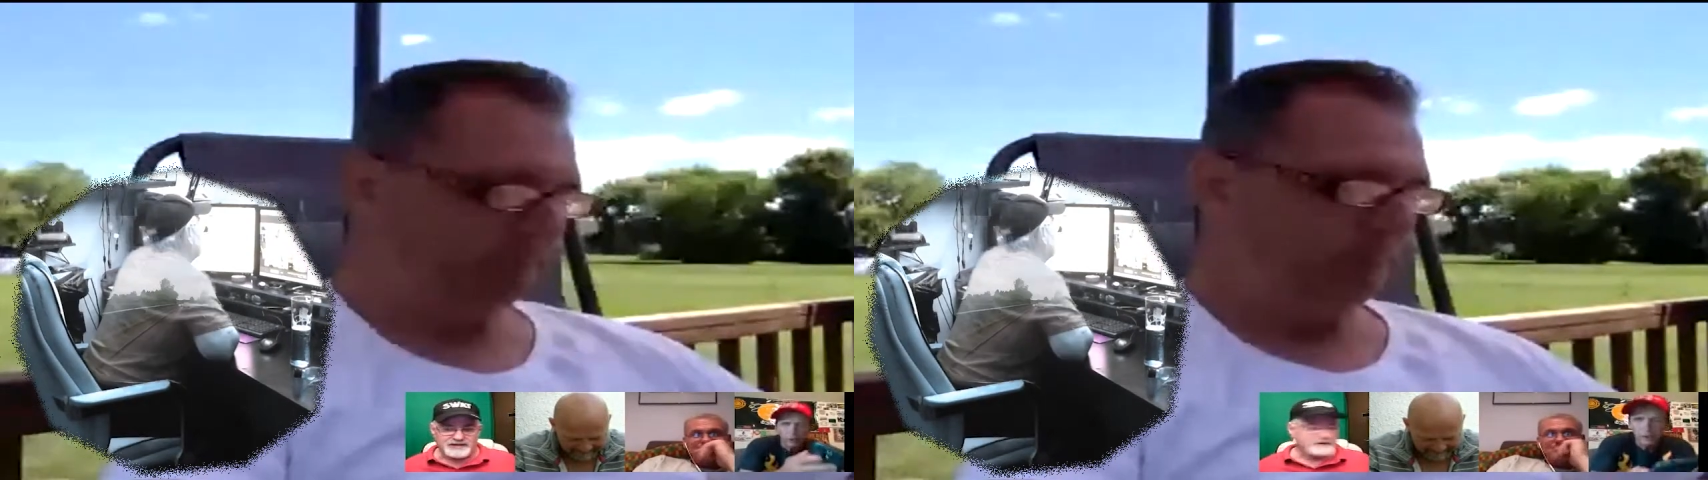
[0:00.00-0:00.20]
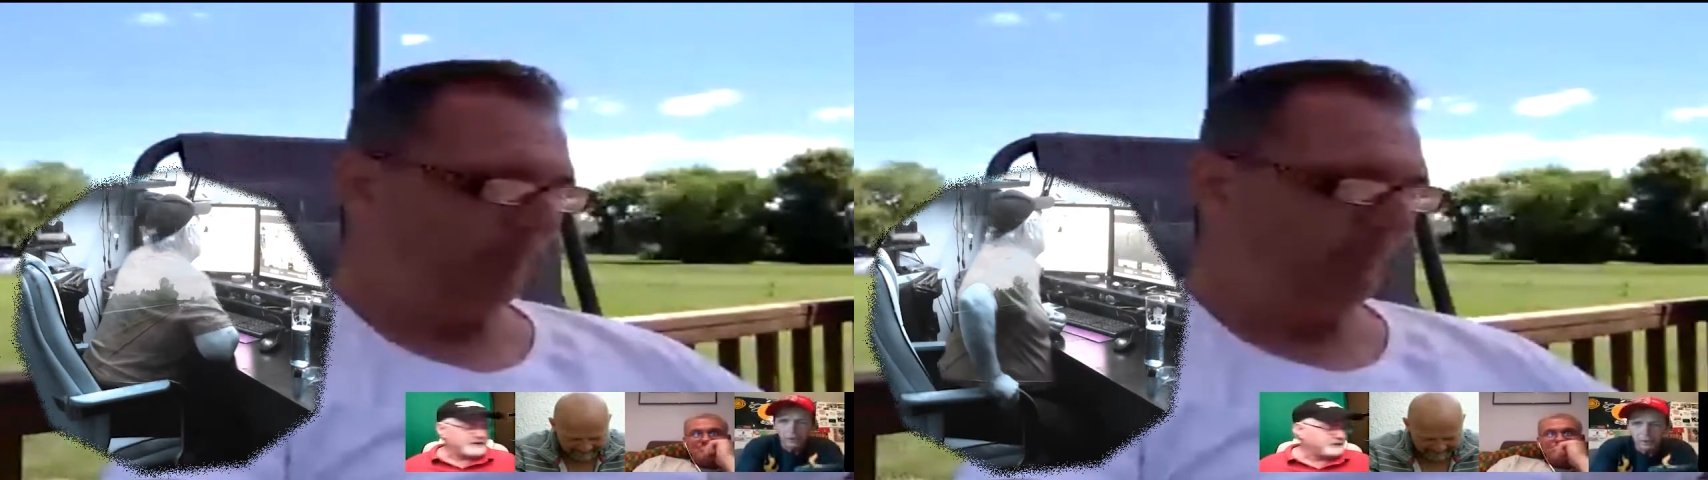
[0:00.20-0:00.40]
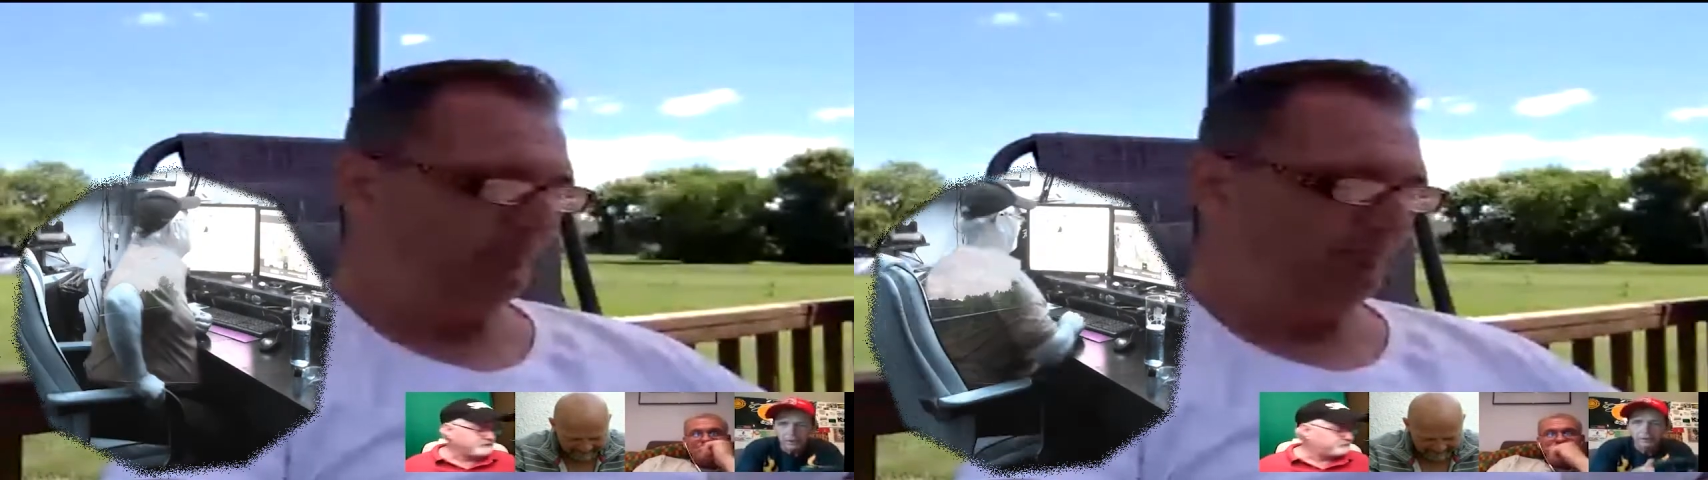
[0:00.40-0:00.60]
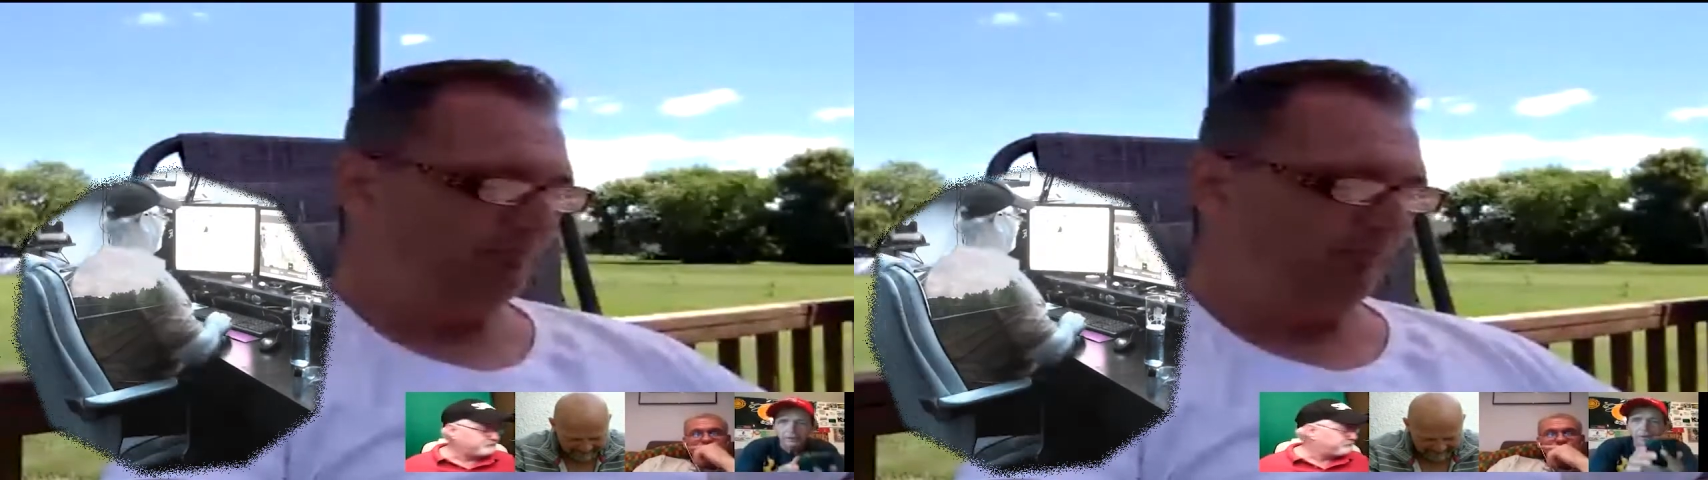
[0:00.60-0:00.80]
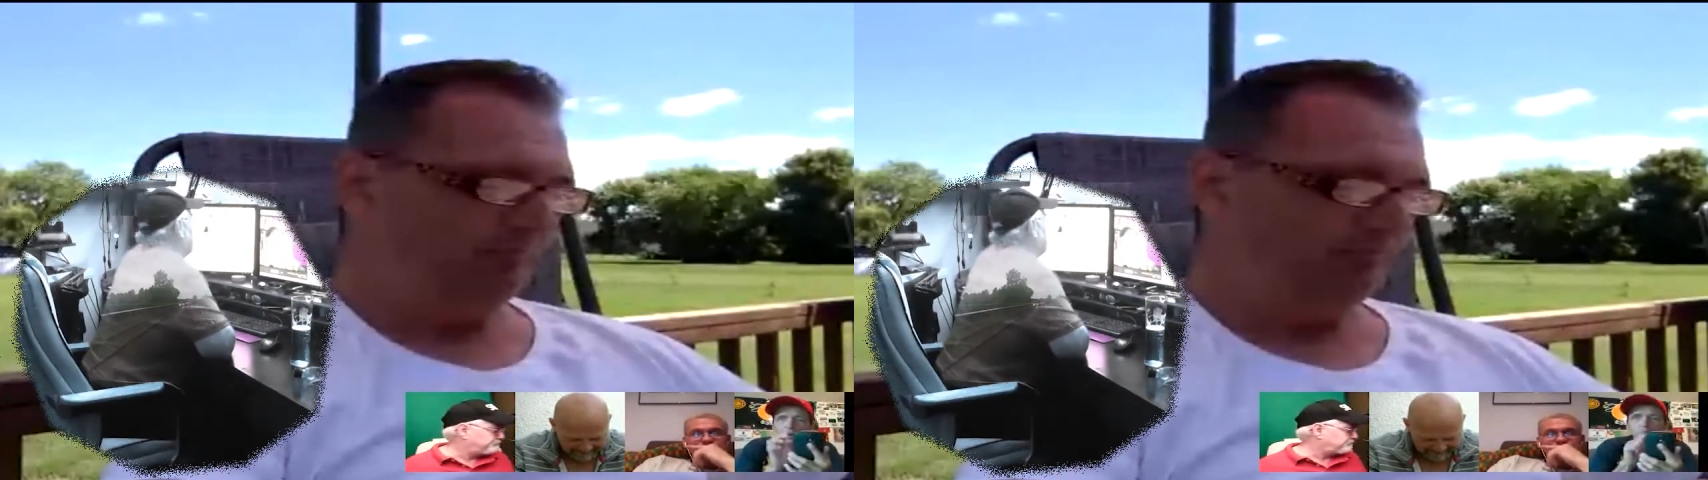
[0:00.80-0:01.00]
Oh
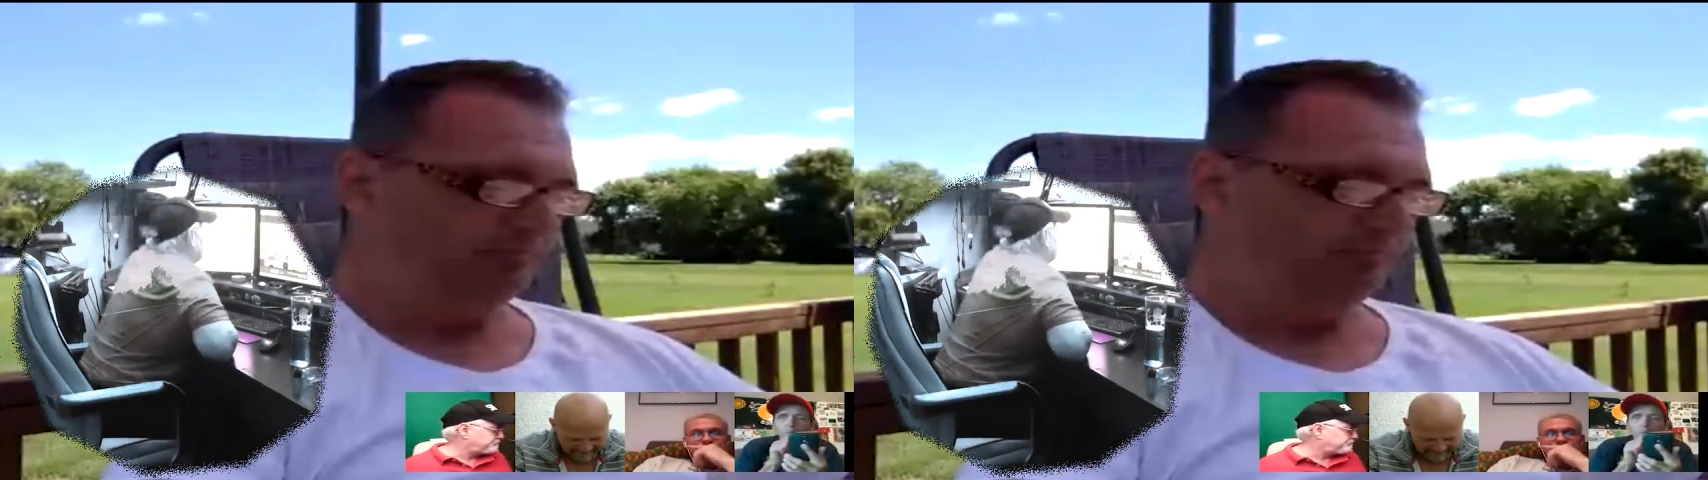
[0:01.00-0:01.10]
no.